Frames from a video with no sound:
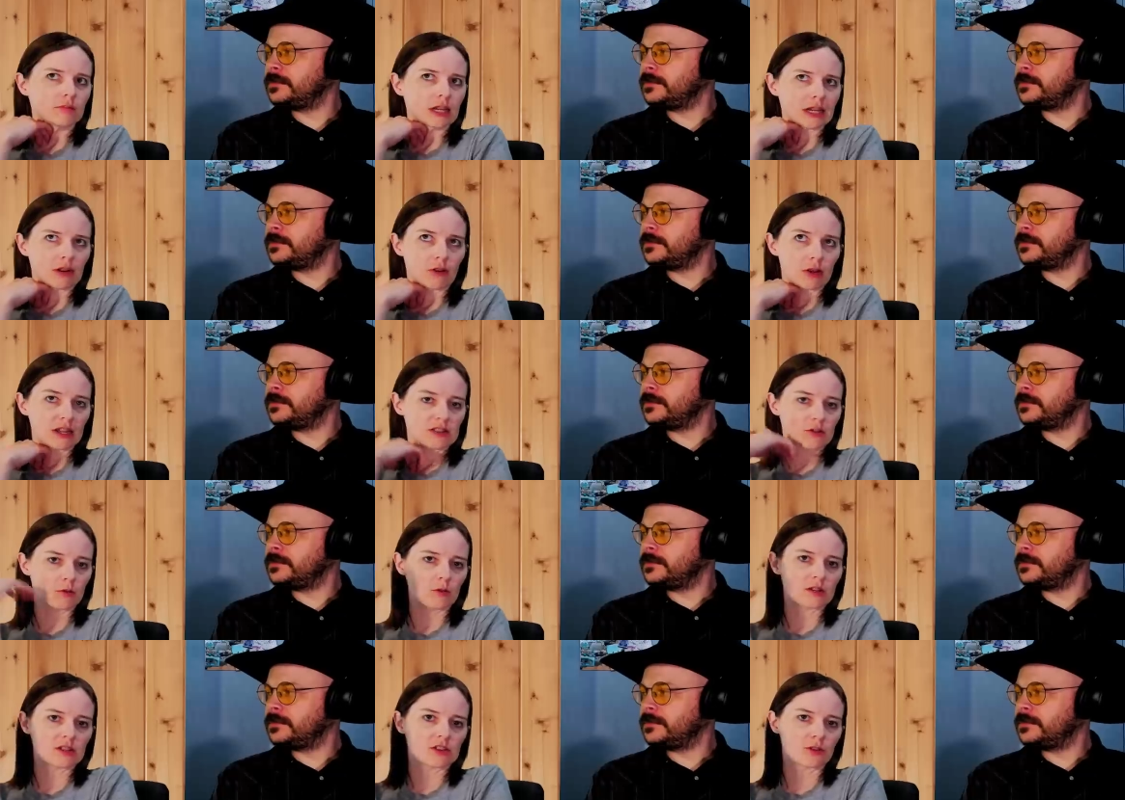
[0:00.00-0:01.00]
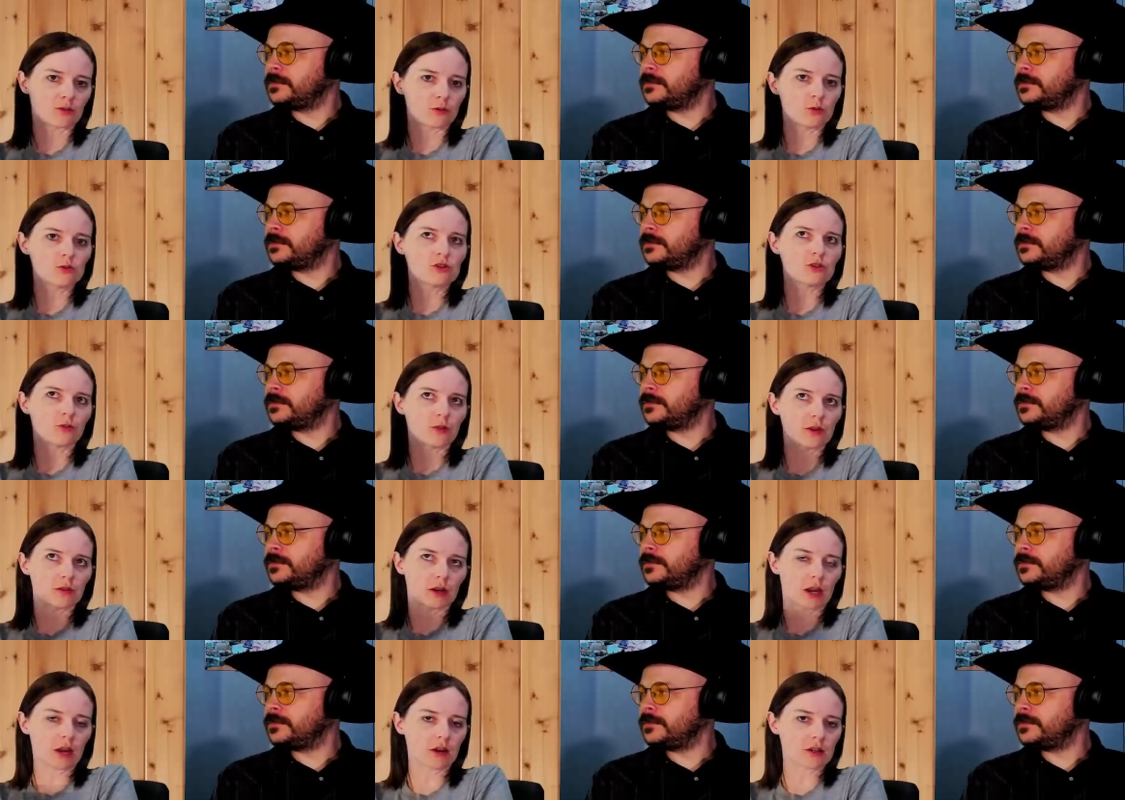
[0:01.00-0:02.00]
Speaker 1: okay, so who's your
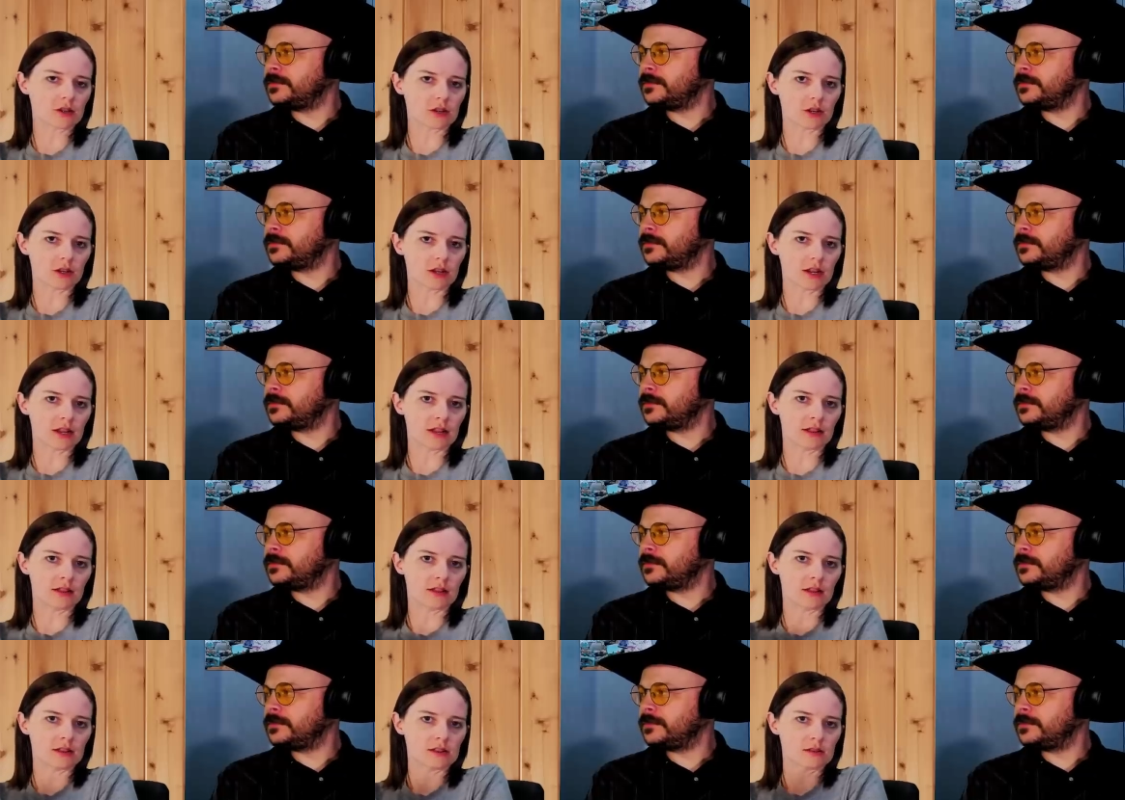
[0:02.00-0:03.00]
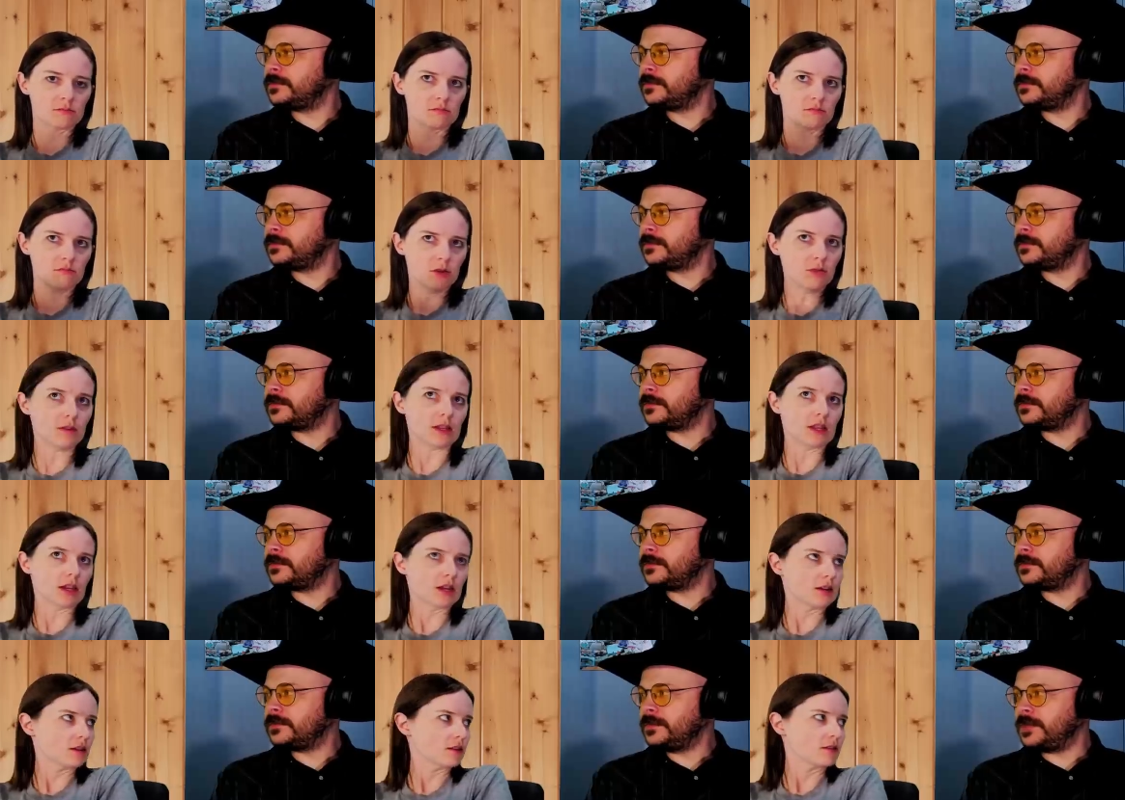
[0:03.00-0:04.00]
favorite character in this movie
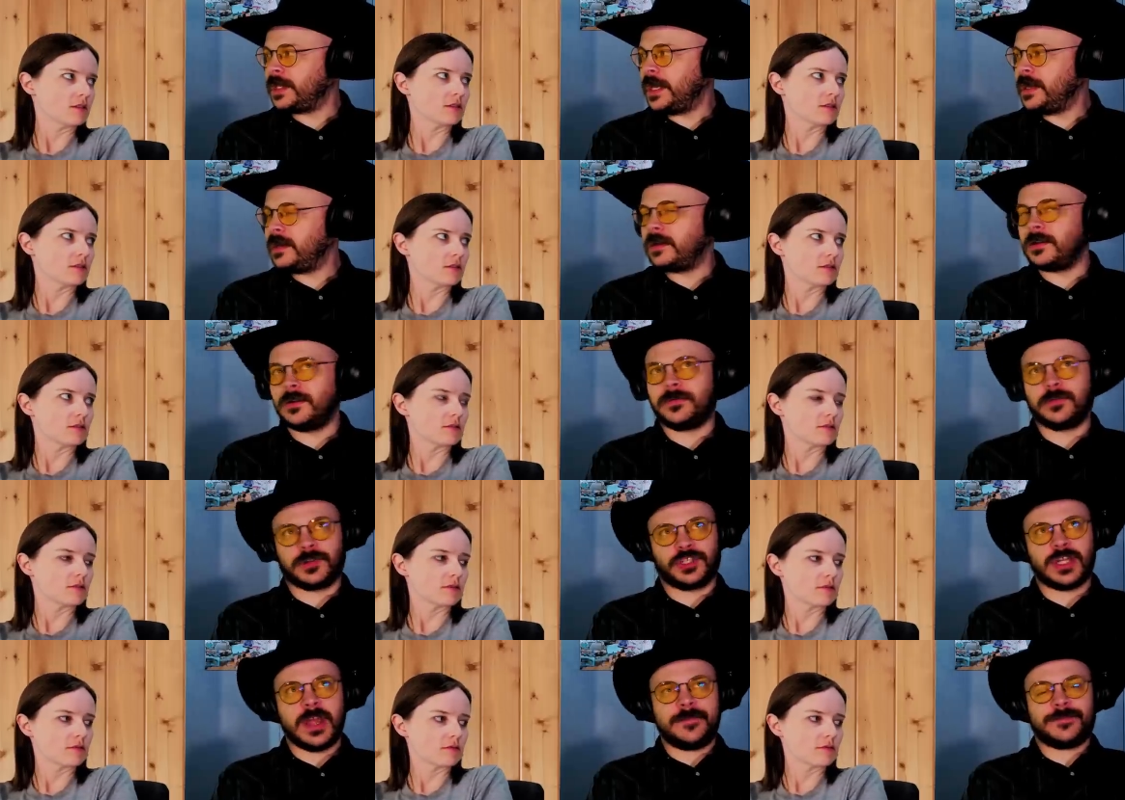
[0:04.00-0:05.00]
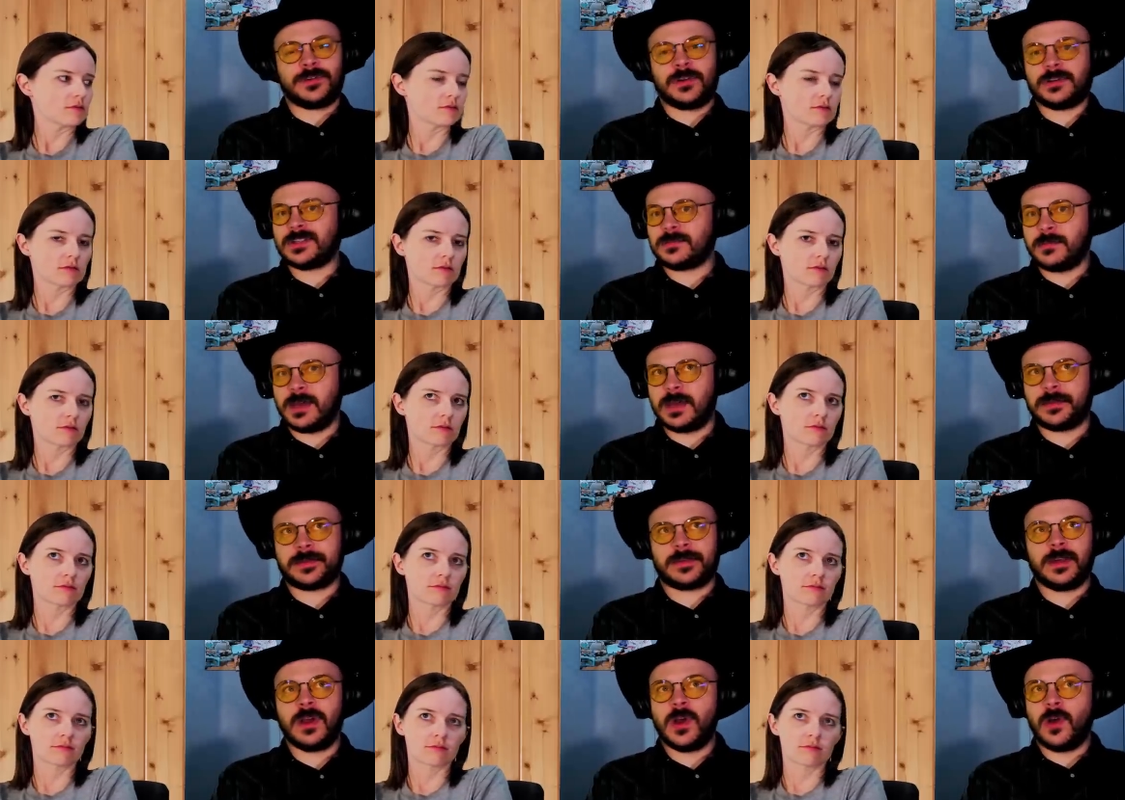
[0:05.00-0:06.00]
then?
Speaker 2: Yeah, are you for Schaefer,
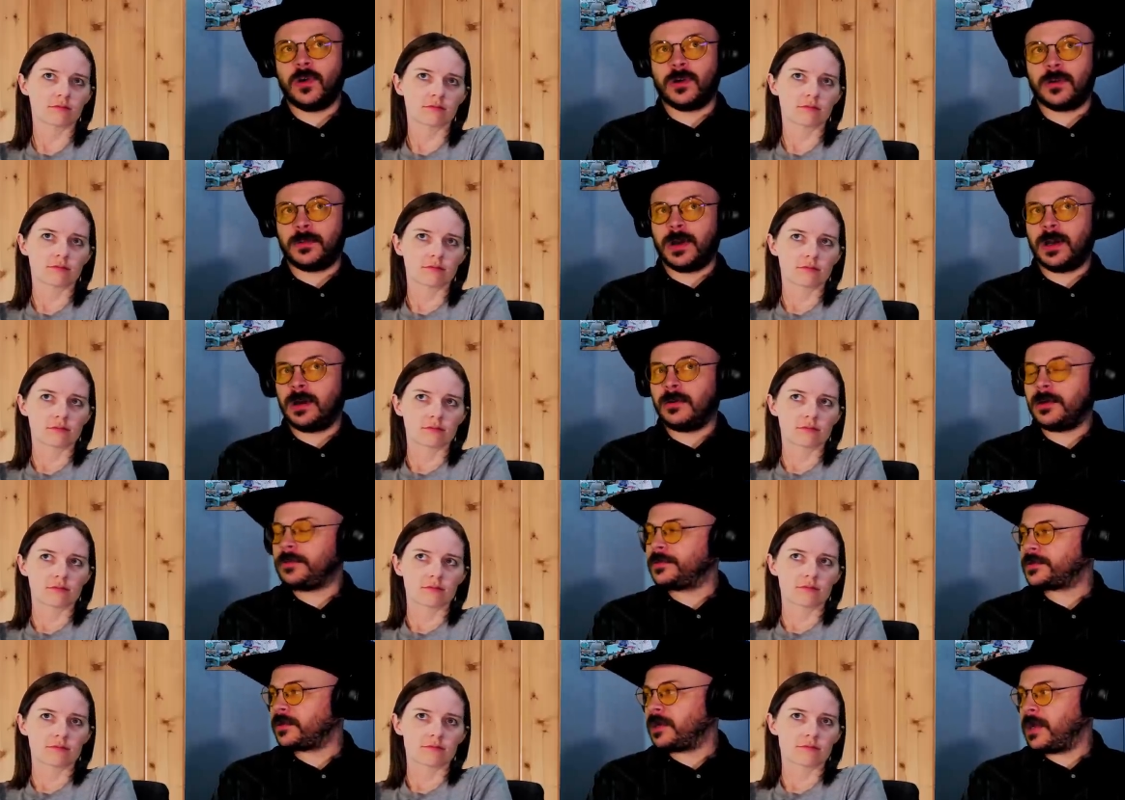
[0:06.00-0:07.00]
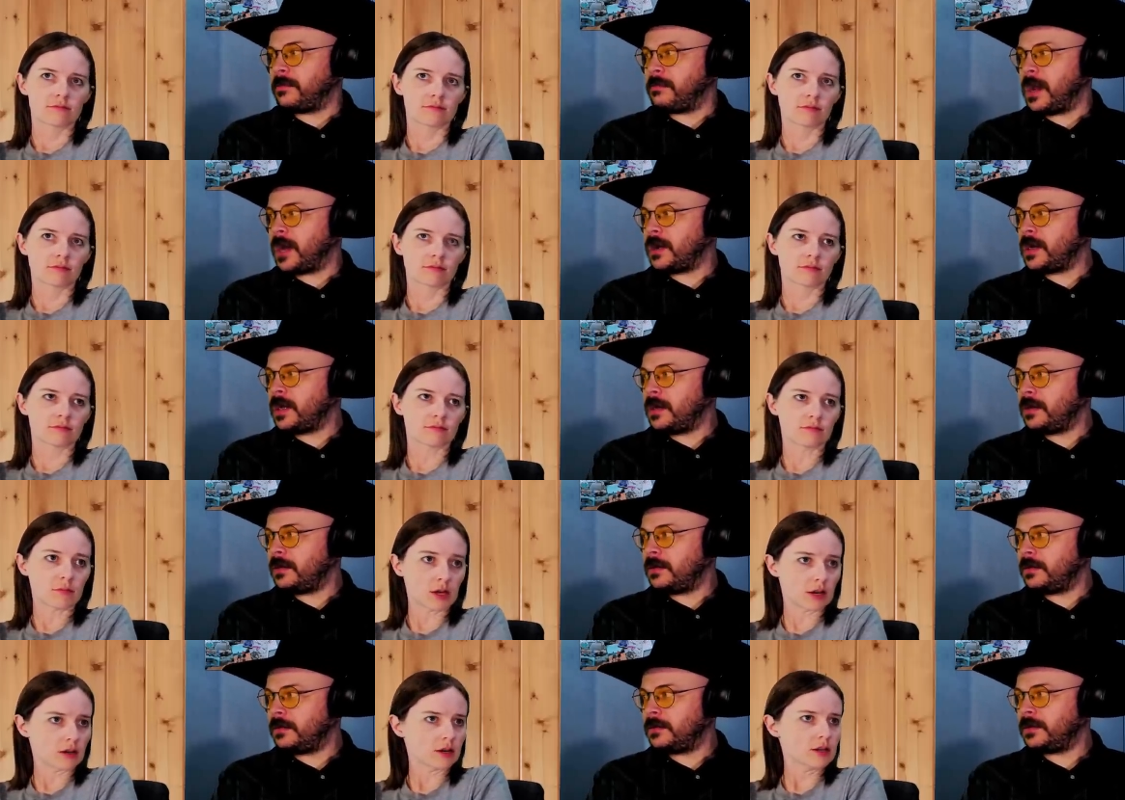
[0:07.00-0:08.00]
Smith, or what was her name? Mary.
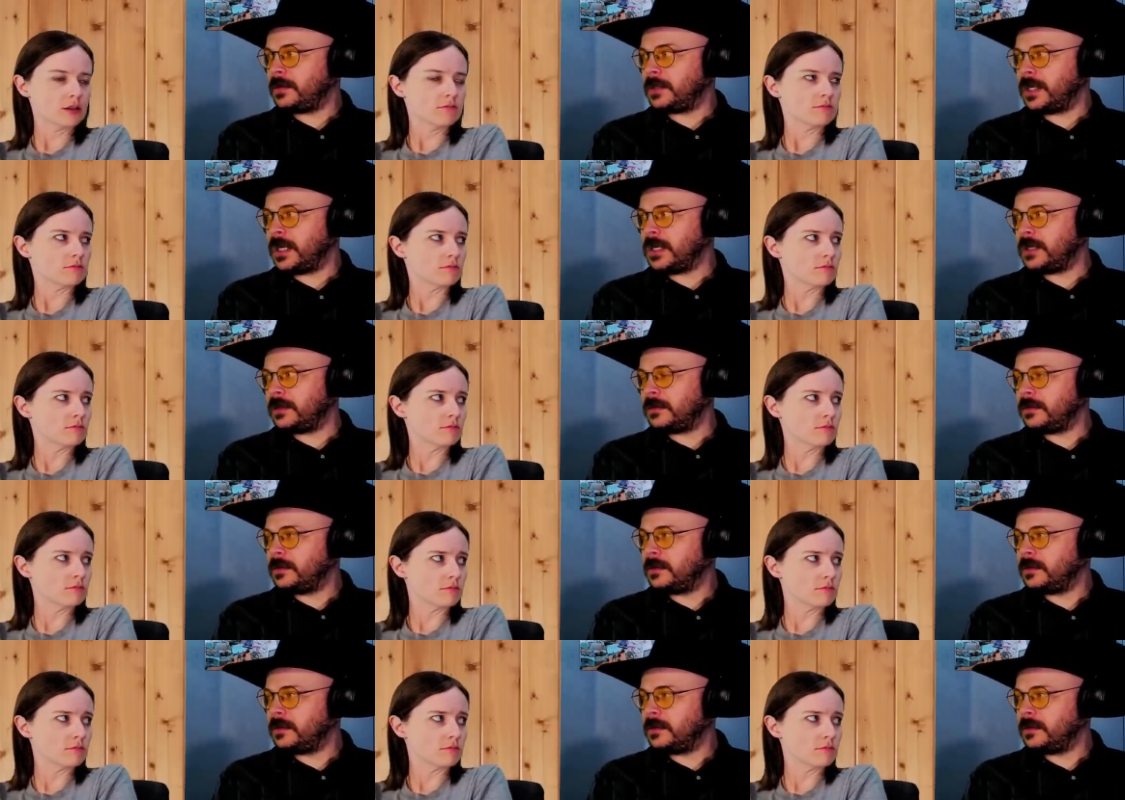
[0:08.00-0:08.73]
Mary. Yeah.